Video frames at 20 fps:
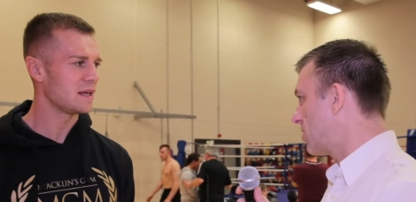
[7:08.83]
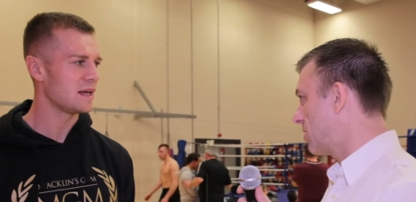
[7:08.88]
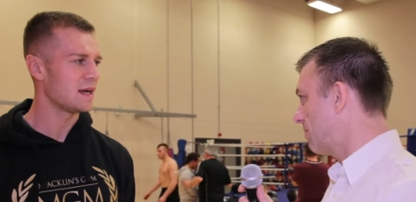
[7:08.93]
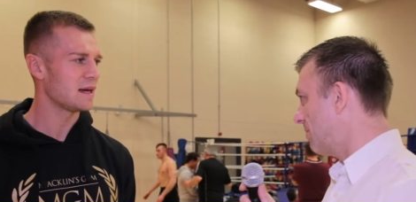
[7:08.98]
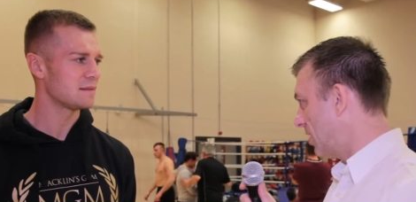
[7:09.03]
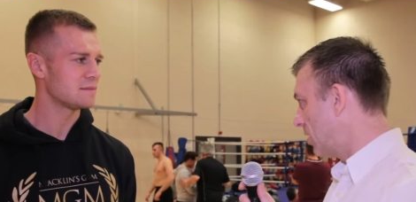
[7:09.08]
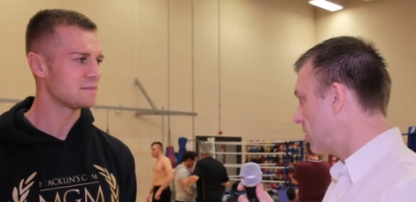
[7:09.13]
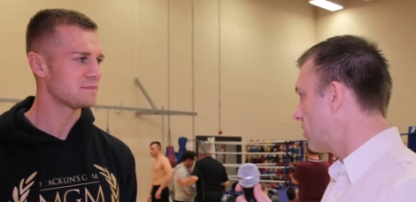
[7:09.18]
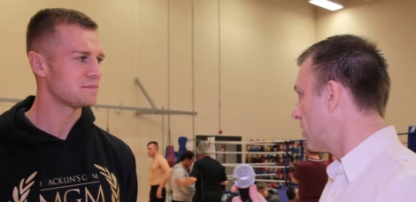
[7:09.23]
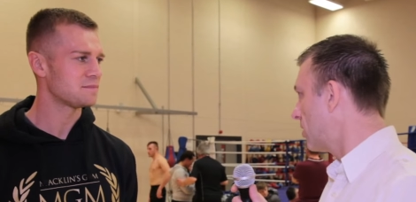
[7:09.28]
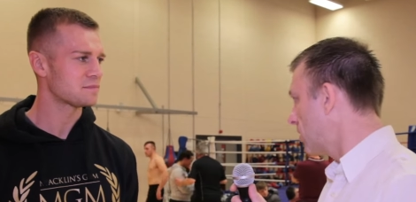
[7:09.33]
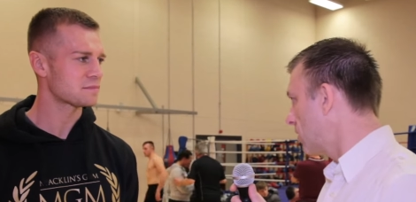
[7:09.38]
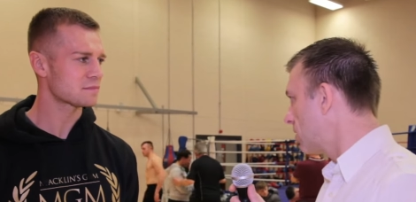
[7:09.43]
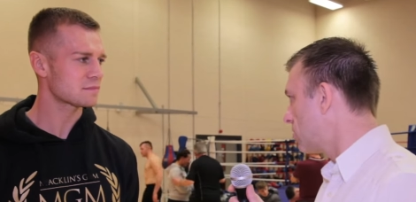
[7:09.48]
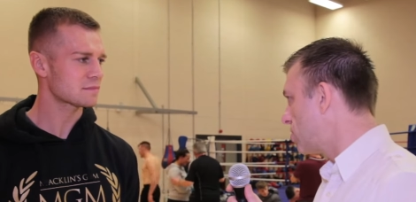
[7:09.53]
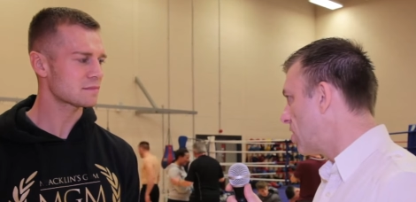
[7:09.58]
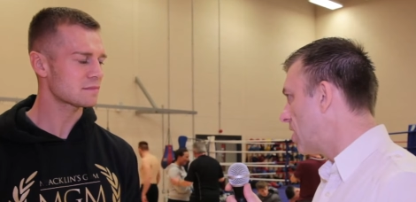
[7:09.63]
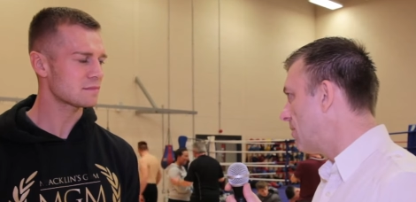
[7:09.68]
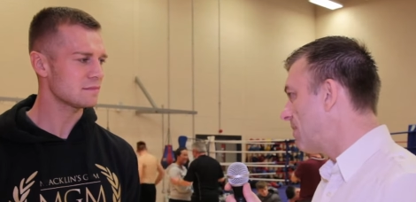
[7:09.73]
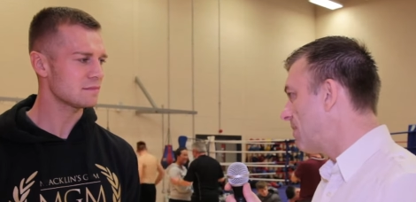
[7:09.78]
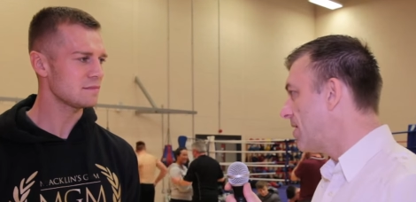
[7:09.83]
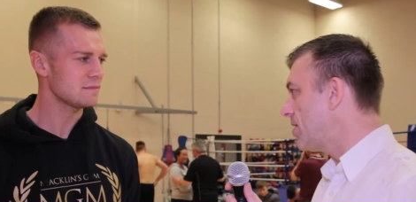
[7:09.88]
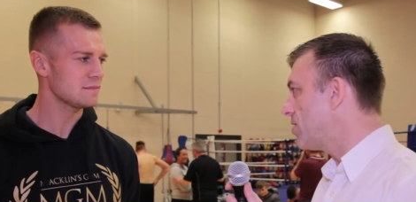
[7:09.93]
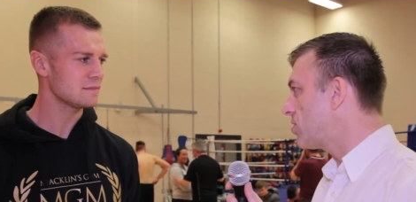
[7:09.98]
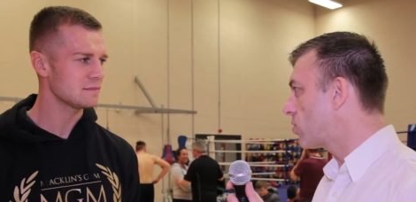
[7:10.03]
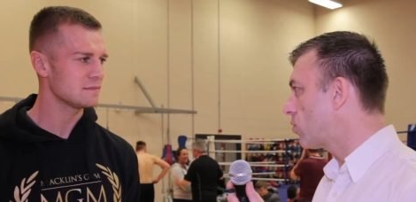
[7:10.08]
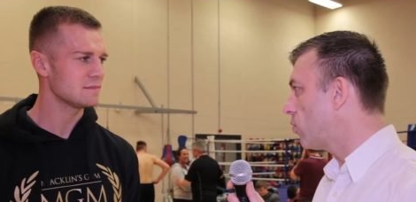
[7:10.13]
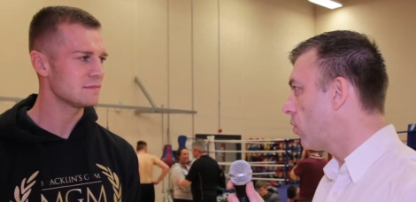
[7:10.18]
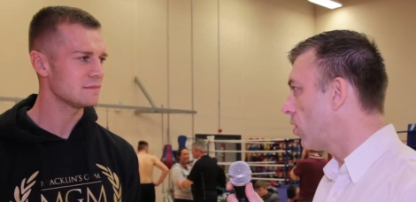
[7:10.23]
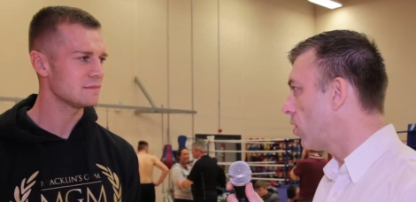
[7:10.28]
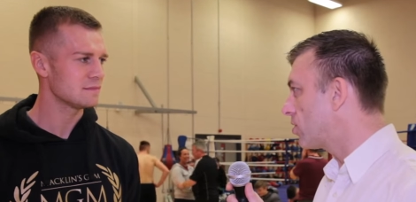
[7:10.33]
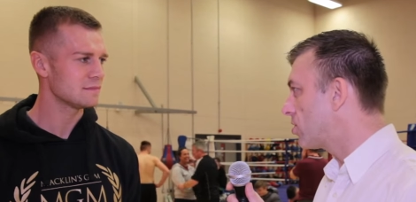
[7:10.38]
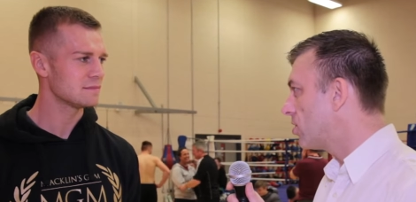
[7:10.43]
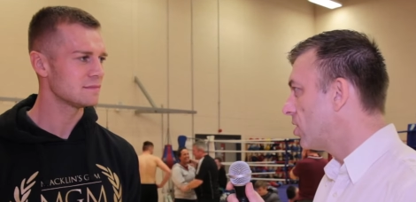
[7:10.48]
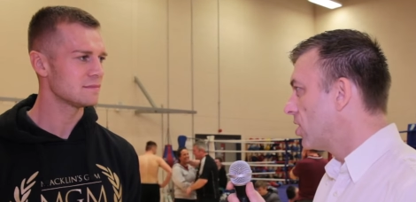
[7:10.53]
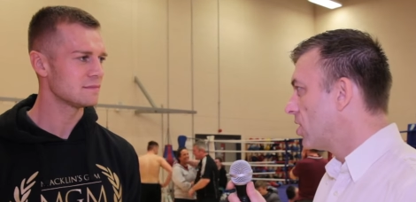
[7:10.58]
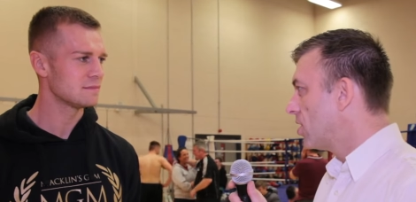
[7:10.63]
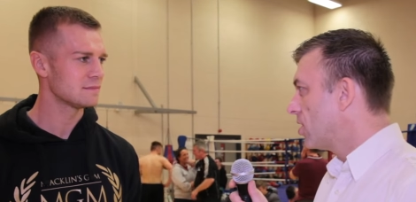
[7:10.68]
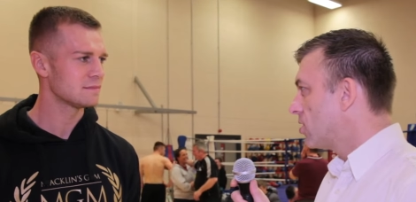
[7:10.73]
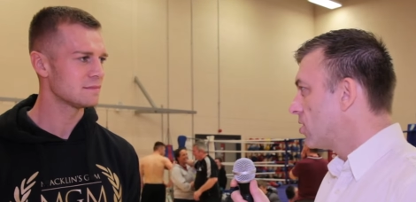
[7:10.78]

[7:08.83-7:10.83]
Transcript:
Speaker 1: you've been in the GB squad. Mm-hmm.